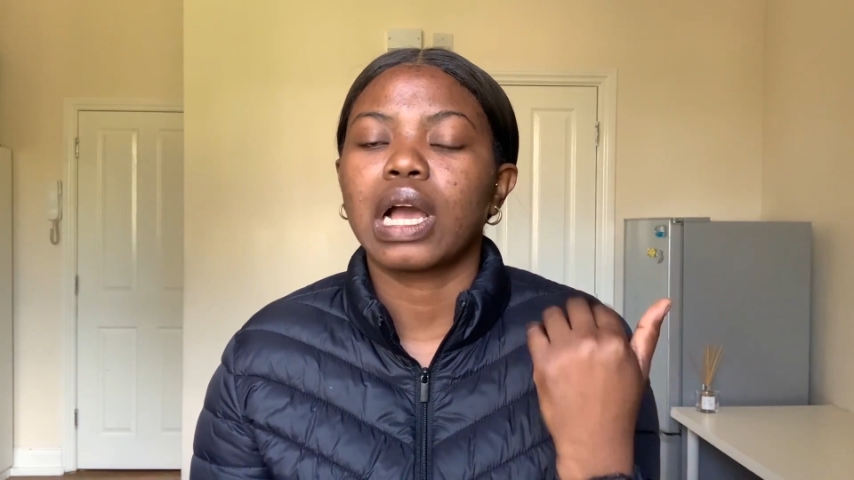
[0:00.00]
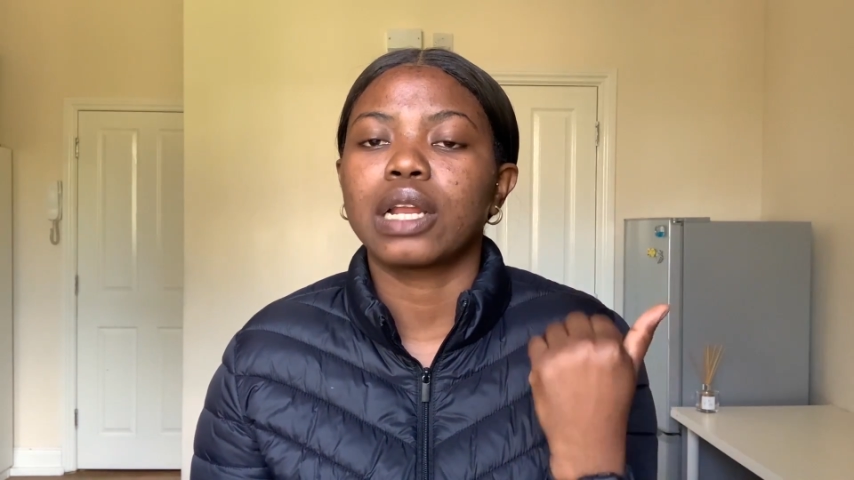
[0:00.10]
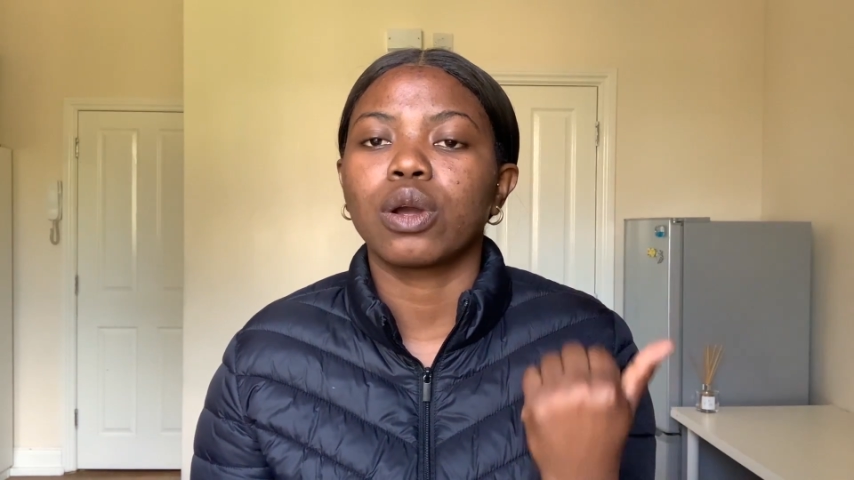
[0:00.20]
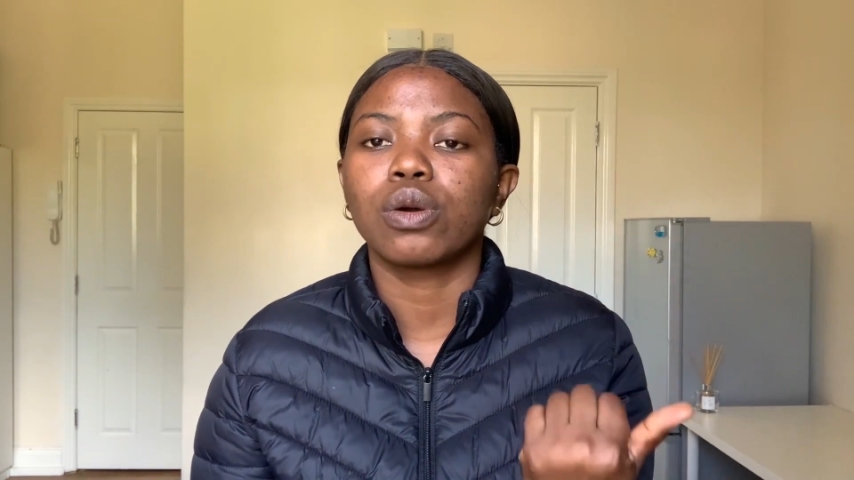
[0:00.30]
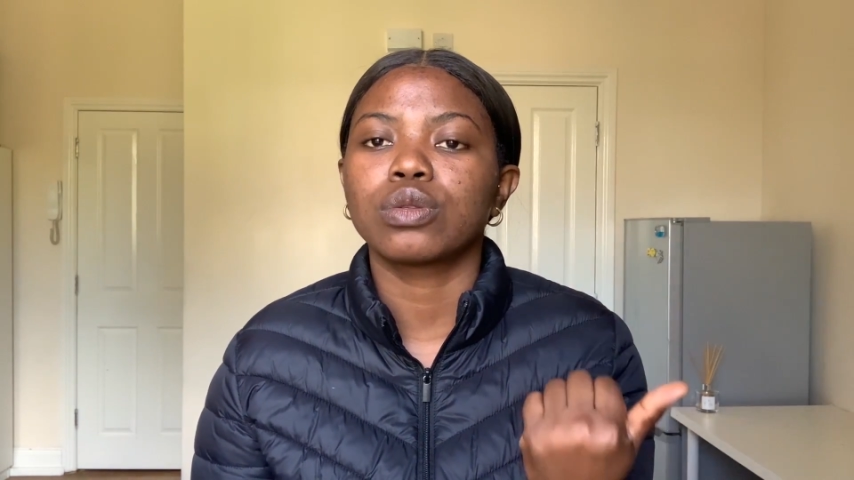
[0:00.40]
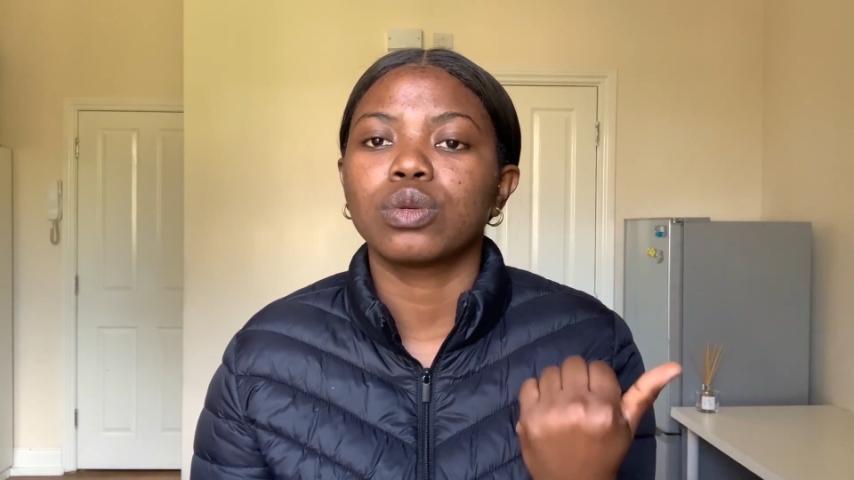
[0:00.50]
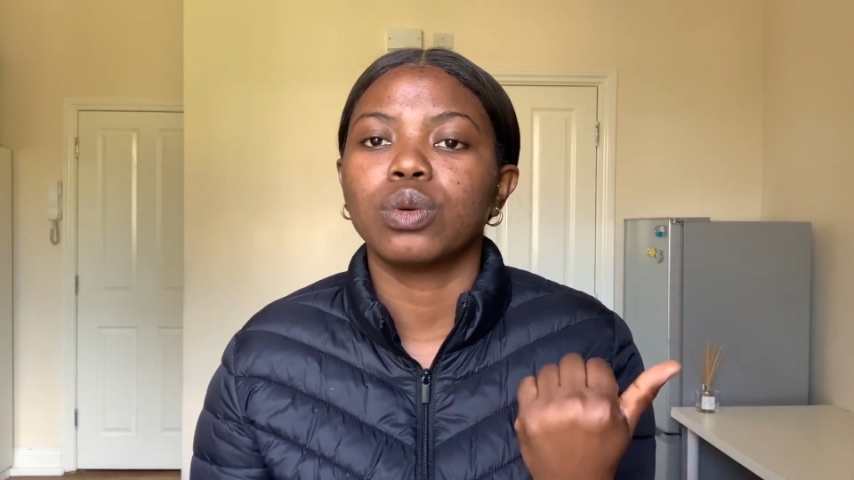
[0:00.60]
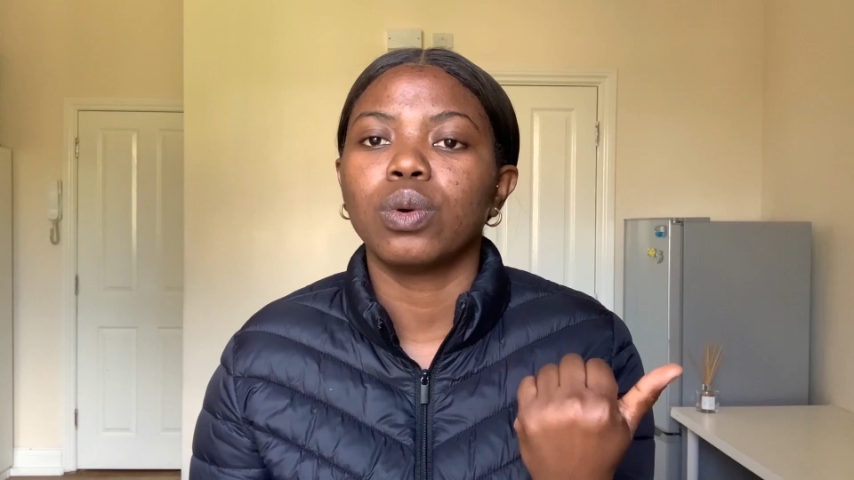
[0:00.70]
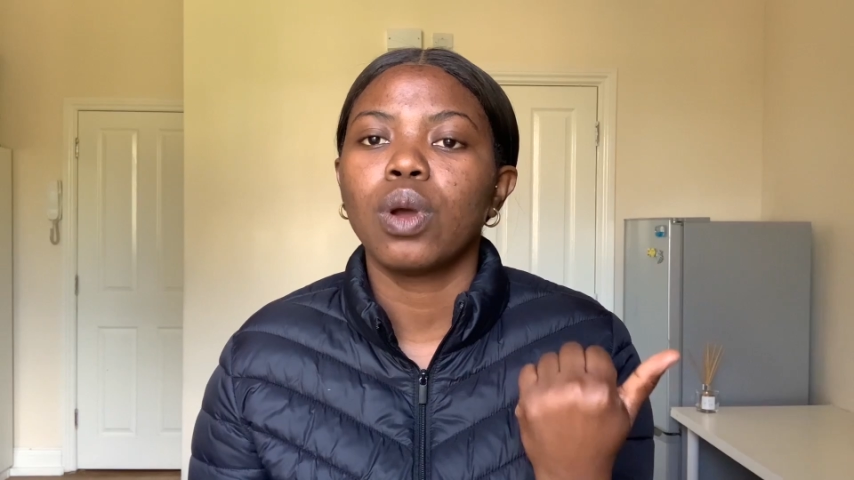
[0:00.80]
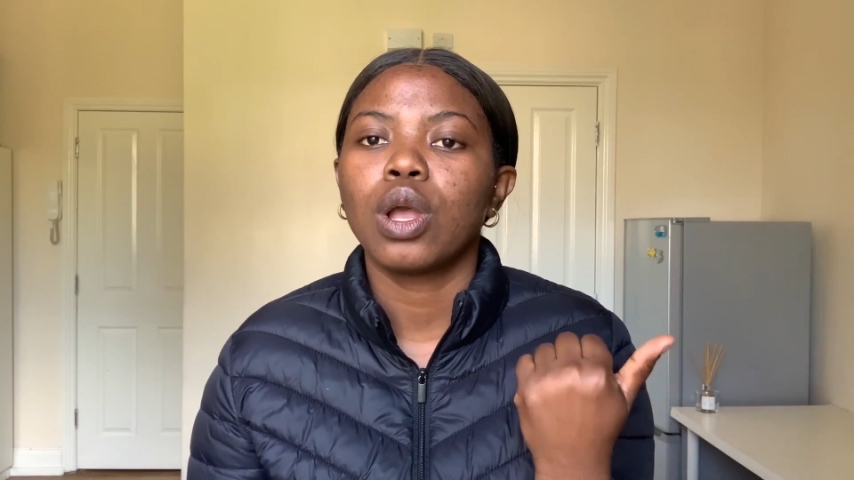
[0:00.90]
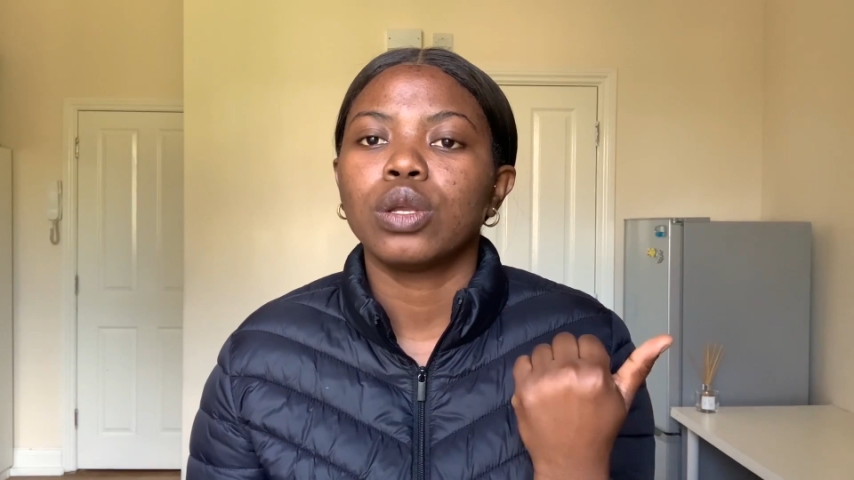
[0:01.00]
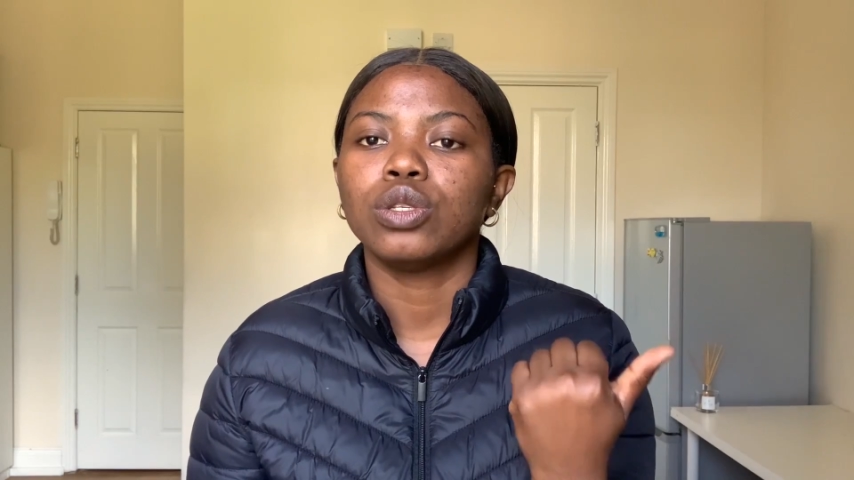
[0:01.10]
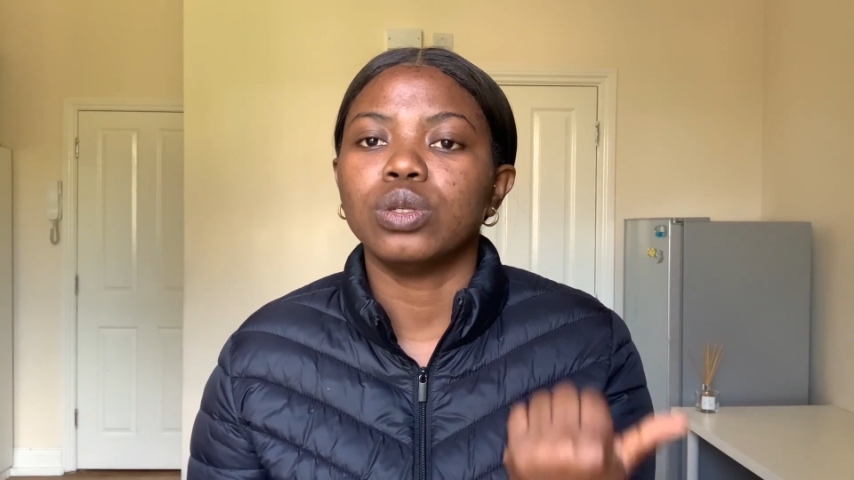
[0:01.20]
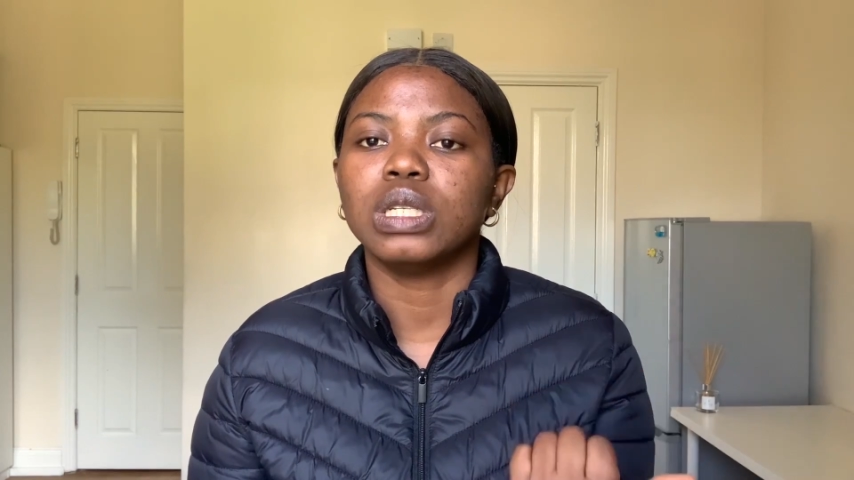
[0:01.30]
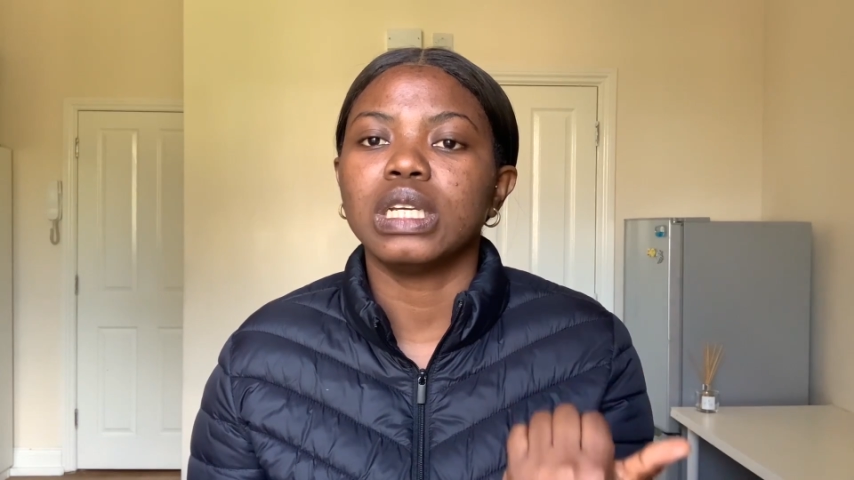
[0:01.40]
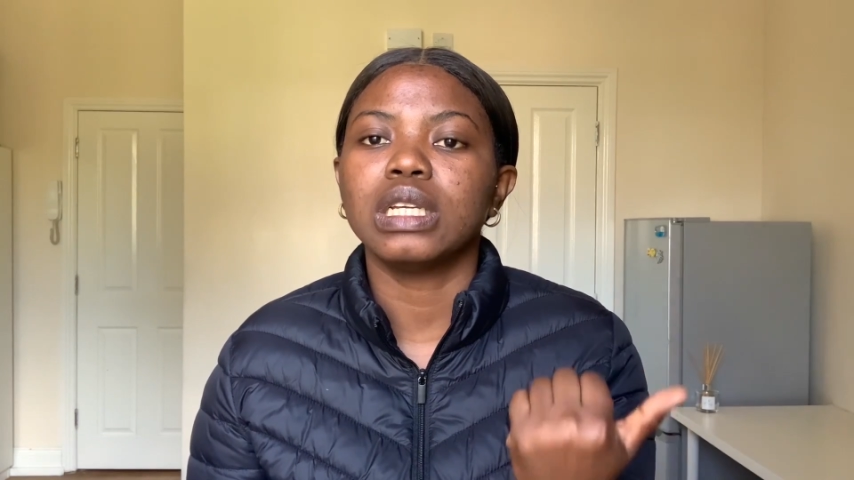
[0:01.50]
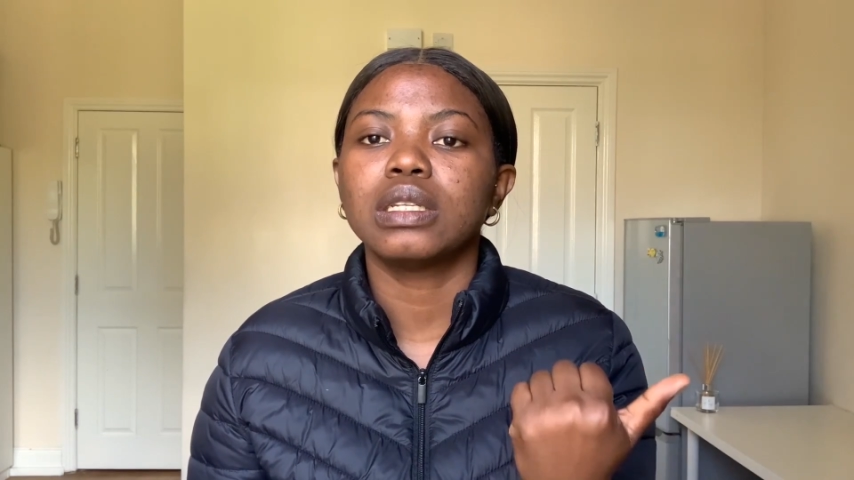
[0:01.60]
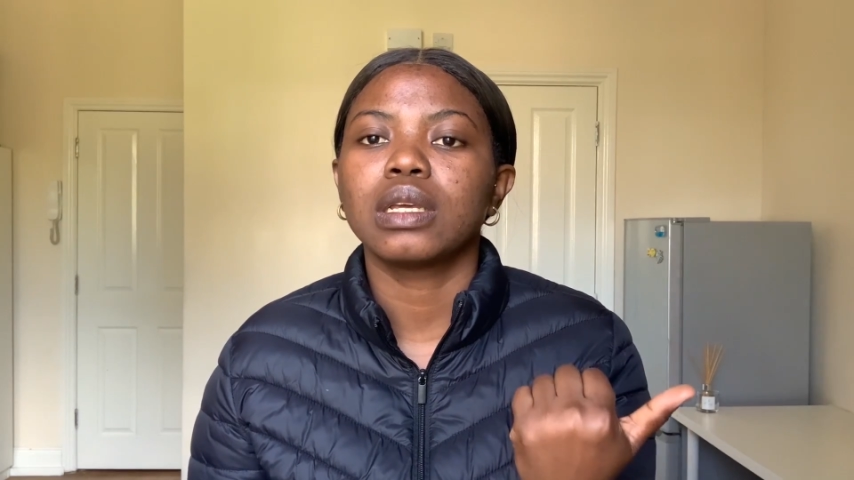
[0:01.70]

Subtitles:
and also you need